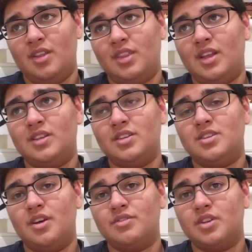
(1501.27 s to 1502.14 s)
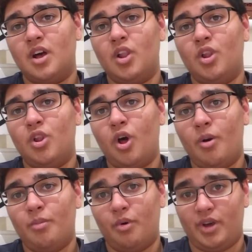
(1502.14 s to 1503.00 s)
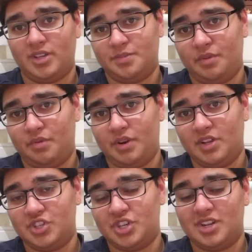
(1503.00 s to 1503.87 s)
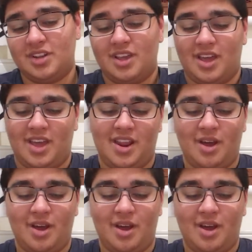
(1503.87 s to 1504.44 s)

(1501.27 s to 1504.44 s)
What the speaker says: that deserves a lot more exploration, and